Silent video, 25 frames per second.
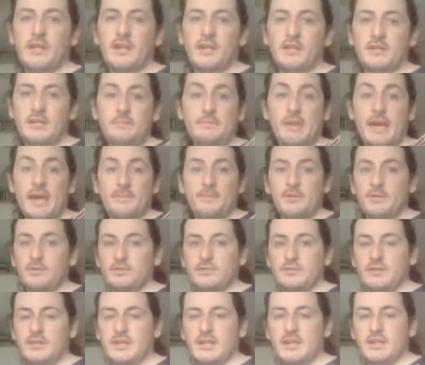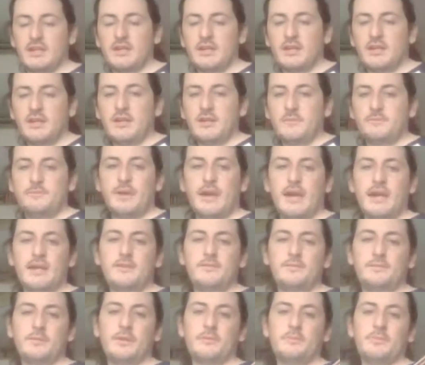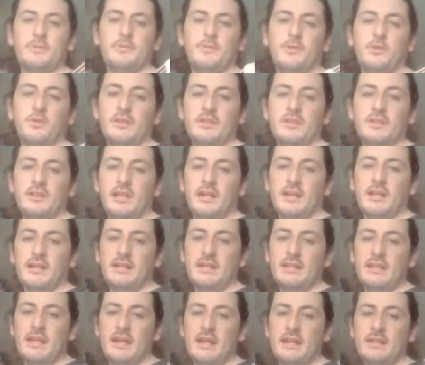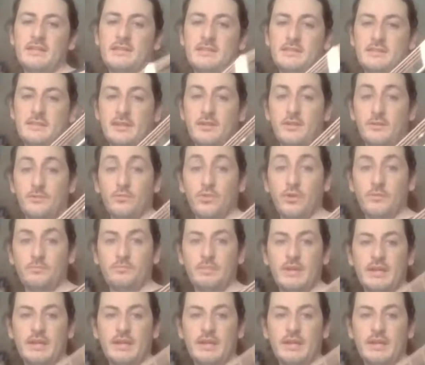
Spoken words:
it on a pebbled pavement, but quite lucky that it's still in one